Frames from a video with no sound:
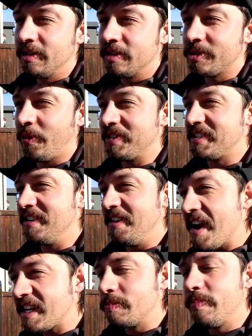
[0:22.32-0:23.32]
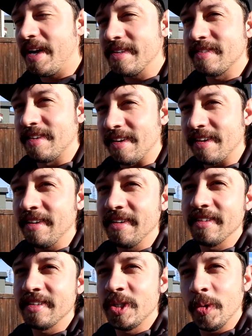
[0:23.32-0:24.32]
So what's the next best thing
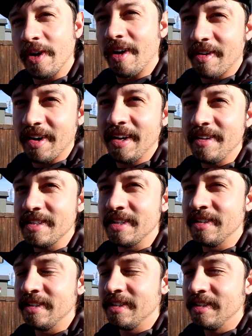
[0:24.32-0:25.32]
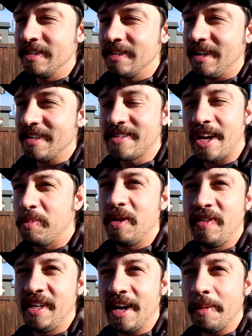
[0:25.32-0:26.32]
to an R8? It's got to
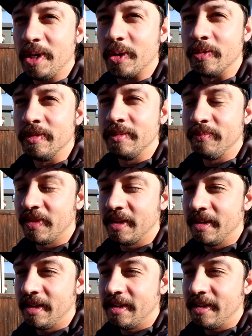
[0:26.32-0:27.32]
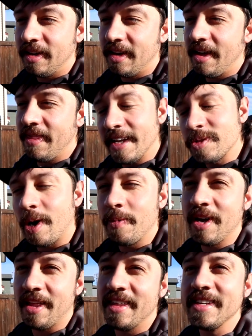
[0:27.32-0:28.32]
be VW. And that's why
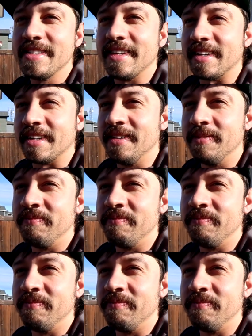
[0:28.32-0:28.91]
we got this thing.